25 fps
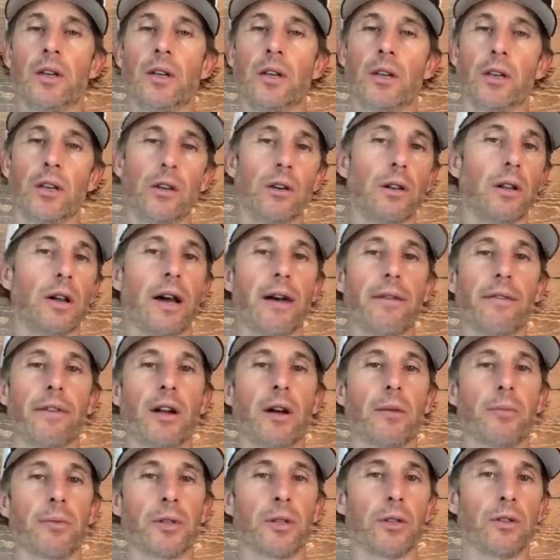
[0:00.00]
you'll have an
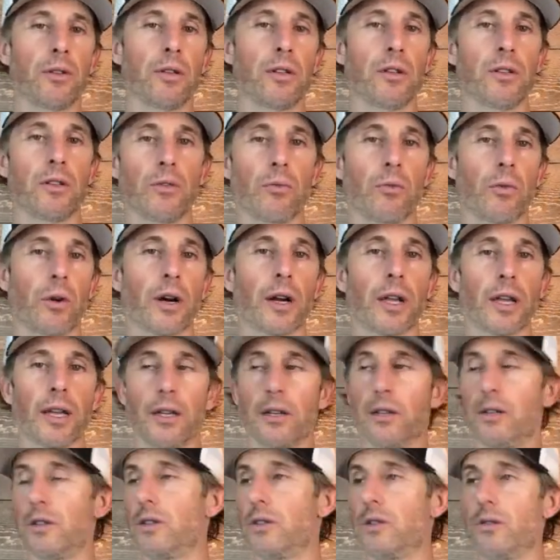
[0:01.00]
opportunity to work
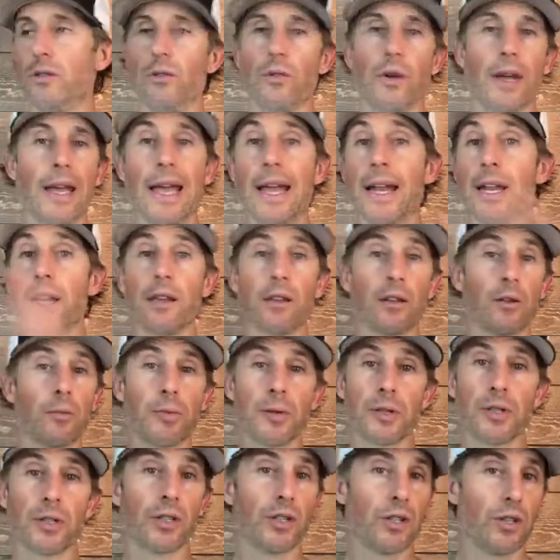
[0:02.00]
into any other
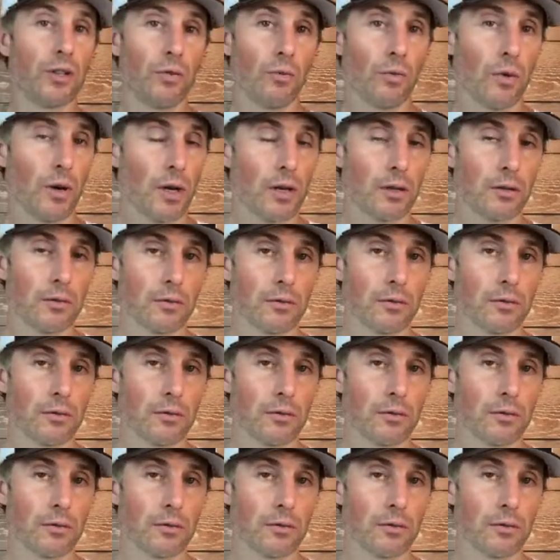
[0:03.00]
position you want.